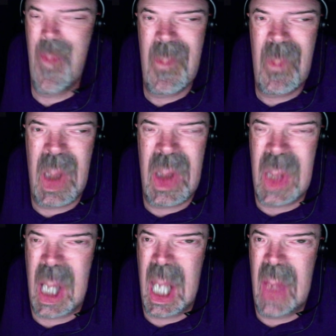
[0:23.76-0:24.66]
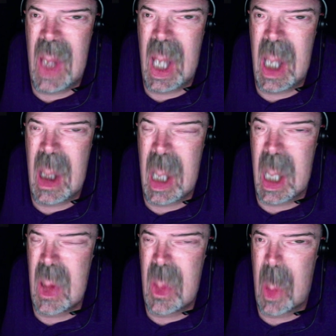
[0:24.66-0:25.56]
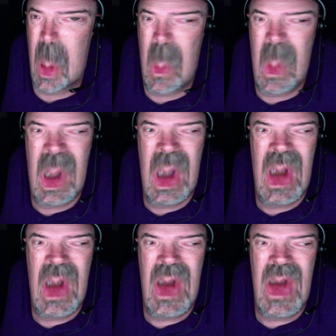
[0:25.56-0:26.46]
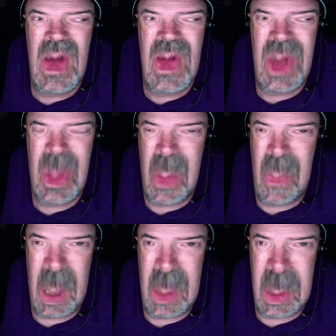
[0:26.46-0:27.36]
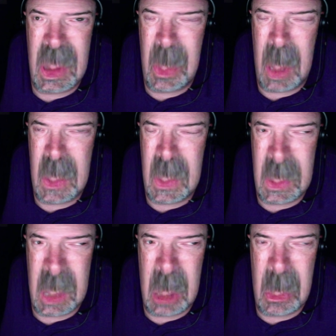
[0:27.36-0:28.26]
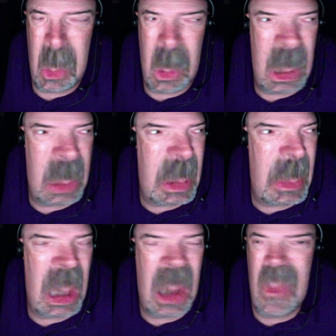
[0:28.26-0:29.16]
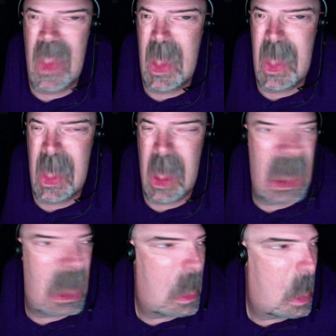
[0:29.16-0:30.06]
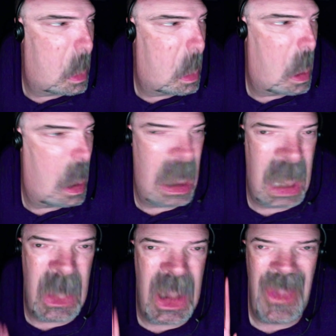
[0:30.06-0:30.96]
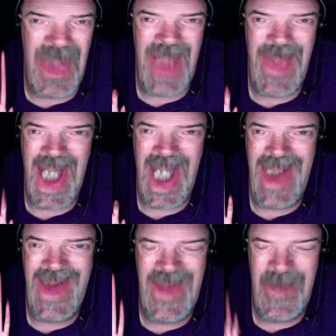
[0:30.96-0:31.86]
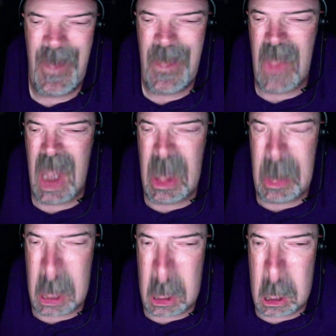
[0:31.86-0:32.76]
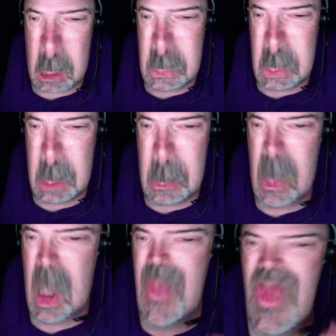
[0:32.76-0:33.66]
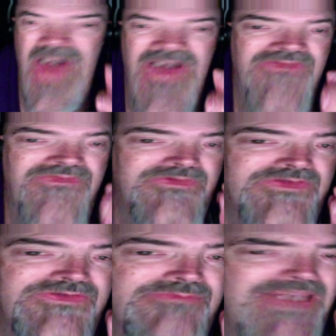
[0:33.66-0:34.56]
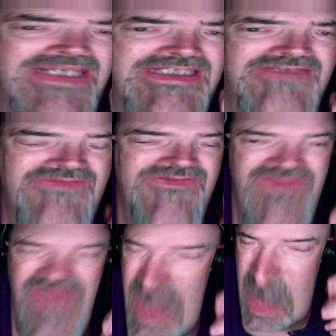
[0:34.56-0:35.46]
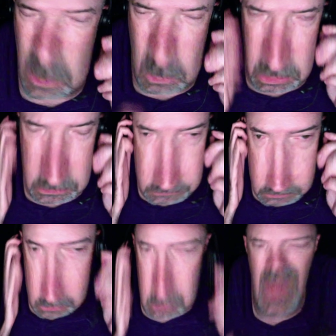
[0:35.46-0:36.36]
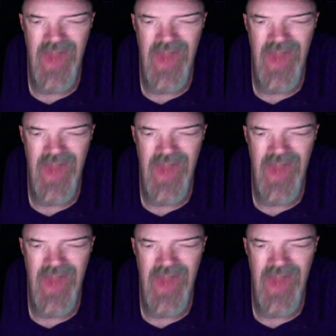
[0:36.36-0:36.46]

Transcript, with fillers: because I have a gig tomorrow. So my fancy schmancy soundboard and my microphones are all... They went bye-bye. They're in my car. So I'm I'm talking through this magnificent, wonderful